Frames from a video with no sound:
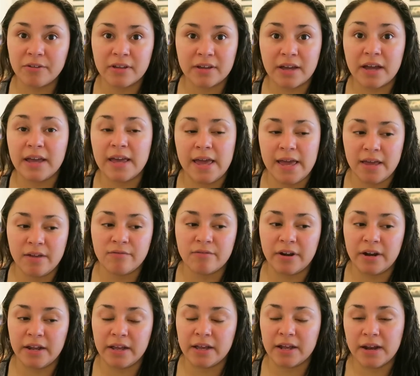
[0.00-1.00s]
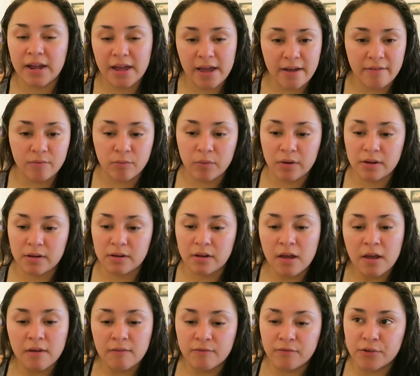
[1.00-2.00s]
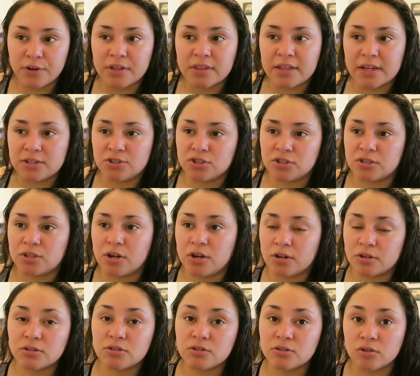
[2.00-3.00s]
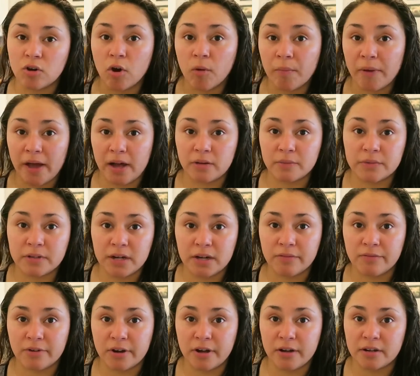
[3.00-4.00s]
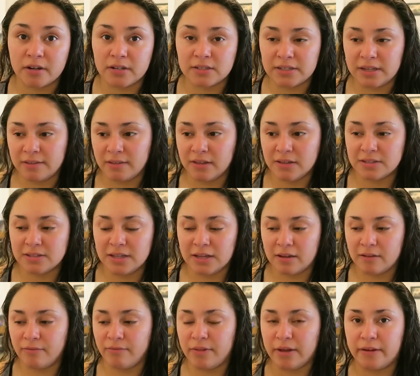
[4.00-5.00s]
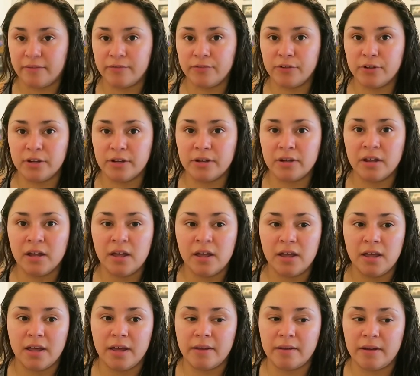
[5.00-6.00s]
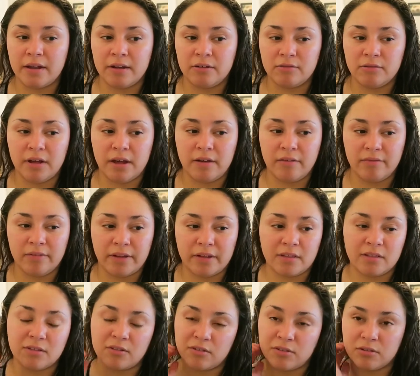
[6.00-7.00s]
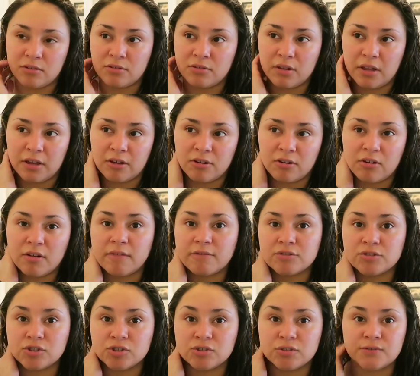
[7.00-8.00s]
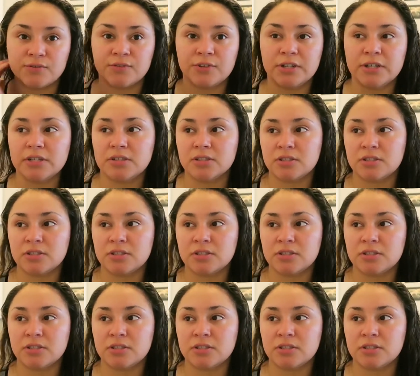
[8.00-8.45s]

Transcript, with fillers: Like I hate running, and I have one foot that just hurts so bad when I run because I think it's like flat-footed, and I don't have like good like good enough shoes for it.